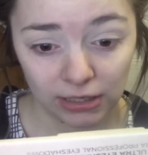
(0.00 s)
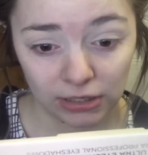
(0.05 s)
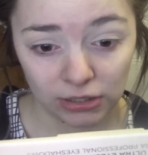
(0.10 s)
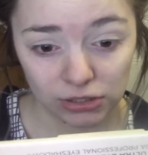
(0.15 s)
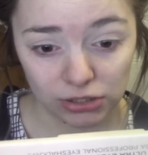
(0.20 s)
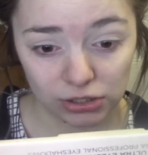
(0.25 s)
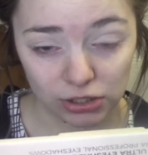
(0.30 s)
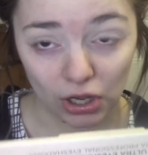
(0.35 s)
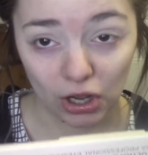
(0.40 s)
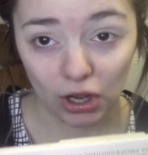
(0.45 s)

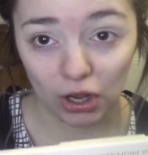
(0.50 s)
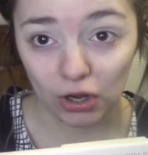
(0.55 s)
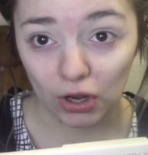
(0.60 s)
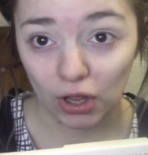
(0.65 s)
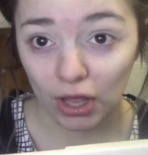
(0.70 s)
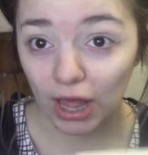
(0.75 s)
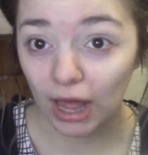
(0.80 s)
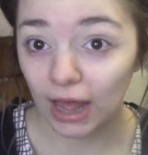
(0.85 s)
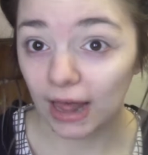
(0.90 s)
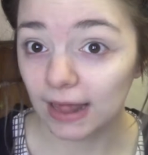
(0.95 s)

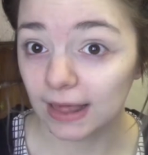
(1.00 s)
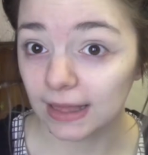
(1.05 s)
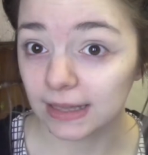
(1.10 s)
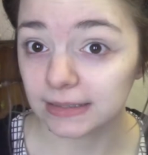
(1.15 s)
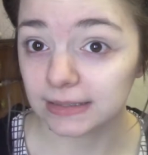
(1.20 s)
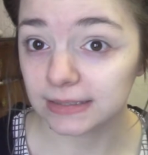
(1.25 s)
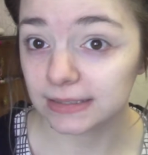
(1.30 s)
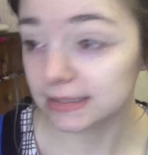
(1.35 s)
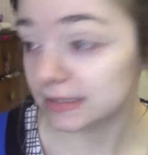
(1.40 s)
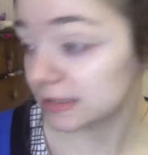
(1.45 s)
So
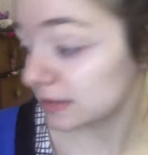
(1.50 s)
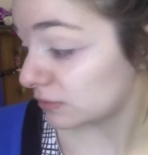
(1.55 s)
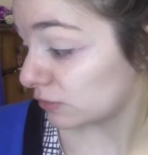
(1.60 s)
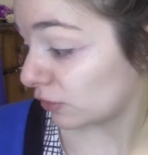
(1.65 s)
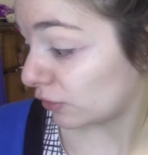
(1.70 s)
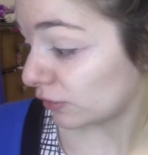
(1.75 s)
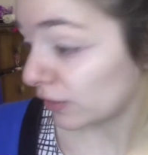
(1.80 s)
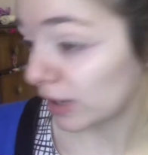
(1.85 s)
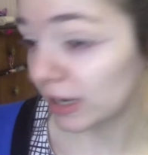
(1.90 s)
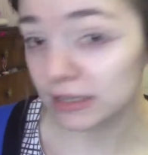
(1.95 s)
let's
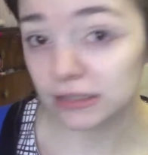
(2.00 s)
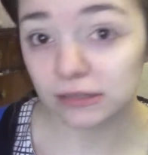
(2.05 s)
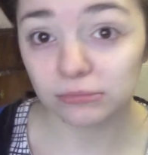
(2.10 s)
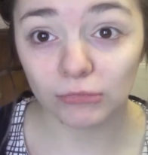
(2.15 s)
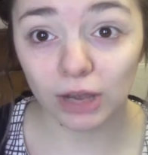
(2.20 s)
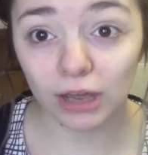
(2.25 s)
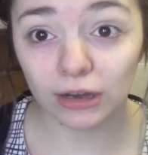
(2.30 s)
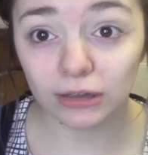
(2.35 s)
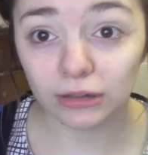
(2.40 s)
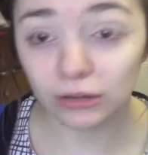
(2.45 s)
create some
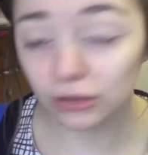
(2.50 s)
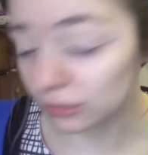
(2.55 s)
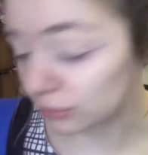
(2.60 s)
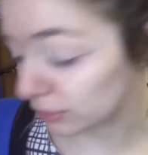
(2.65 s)
kind of look